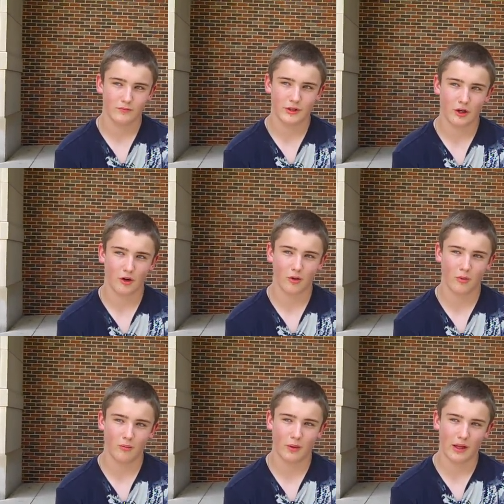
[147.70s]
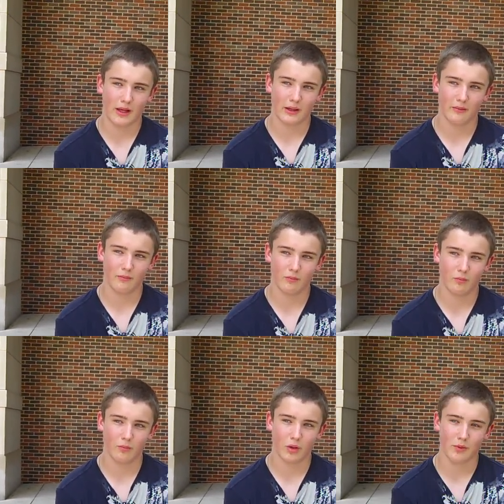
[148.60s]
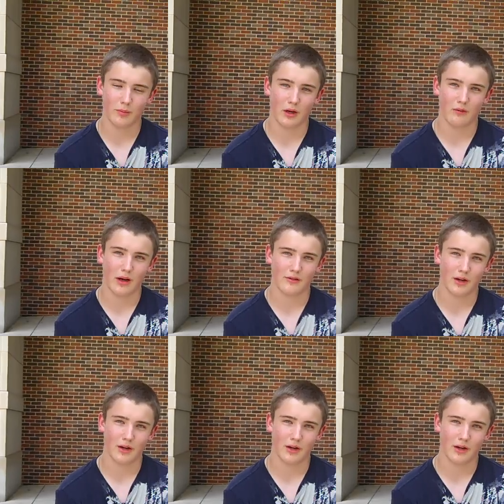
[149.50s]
So, what do you mean by right?